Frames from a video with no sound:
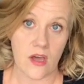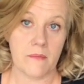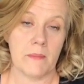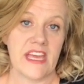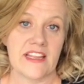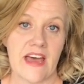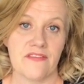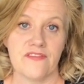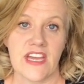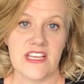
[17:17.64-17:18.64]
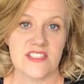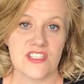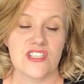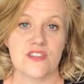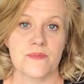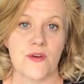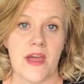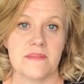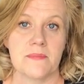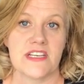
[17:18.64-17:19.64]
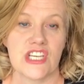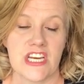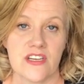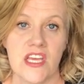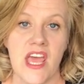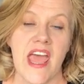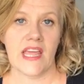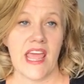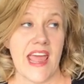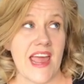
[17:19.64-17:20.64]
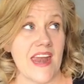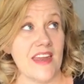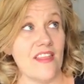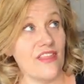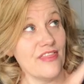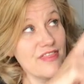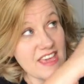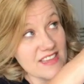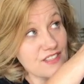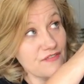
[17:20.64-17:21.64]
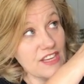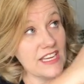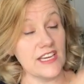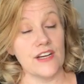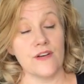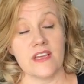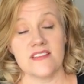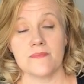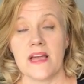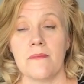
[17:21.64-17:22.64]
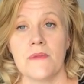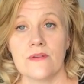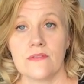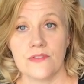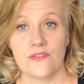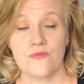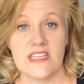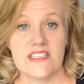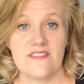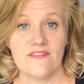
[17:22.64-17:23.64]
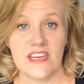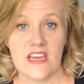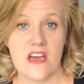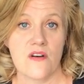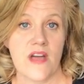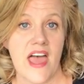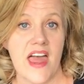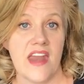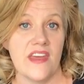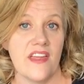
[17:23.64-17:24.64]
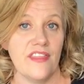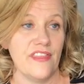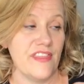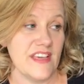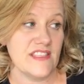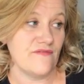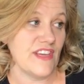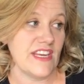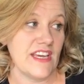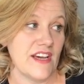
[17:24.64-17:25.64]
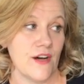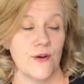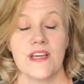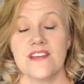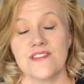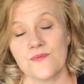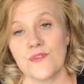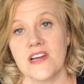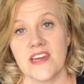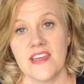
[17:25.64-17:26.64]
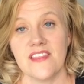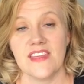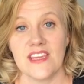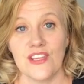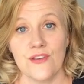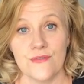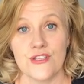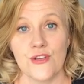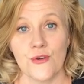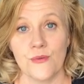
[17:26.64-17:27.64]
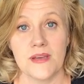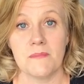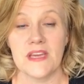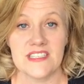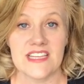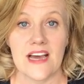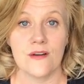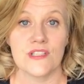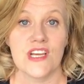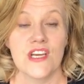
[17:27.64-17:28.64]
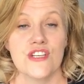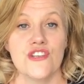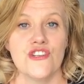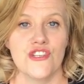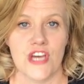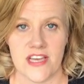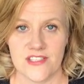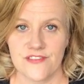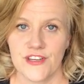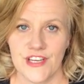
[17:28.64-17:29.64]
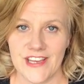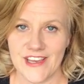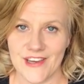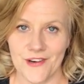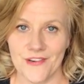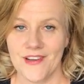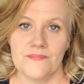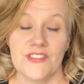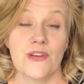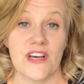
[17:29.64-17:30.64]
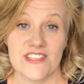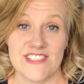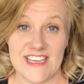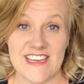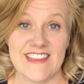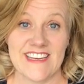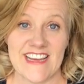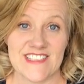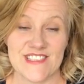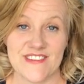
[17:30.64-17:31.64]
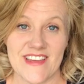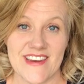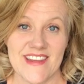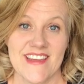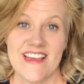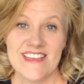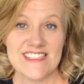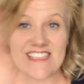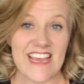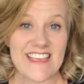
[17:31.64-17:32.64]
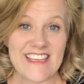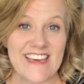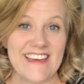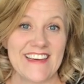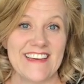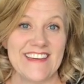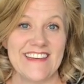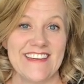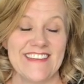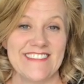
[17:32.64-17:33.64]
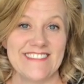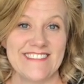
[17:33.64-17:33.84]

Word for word: on my big laughing face to subscribe to my channel. And this video is my most recent video, and this video is one that YouTube picked out just for you. So I'll see you in the next one. See ya!